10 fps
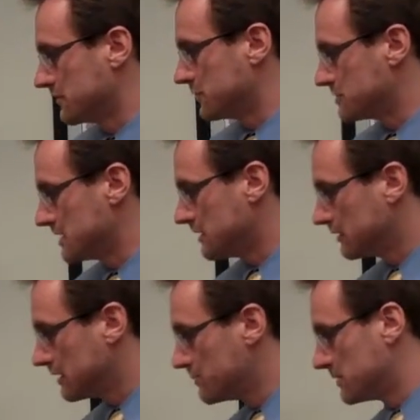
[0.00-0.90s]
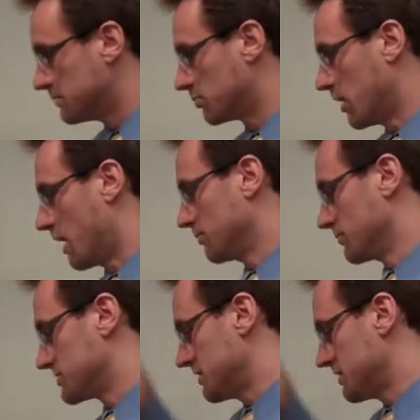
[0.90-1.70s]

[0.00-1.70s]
if there's any lipid problems,